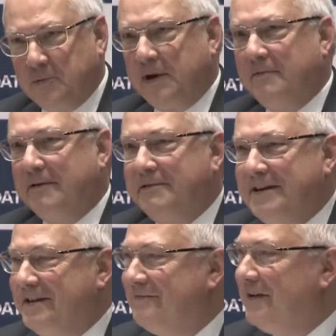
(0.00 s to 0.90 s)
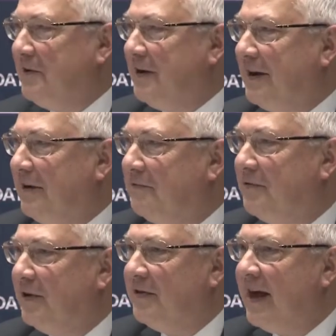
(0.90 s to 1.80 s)
We are very, very
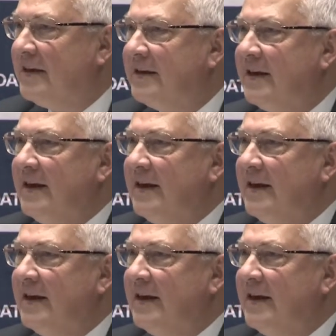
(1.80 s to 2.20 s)
careful on that.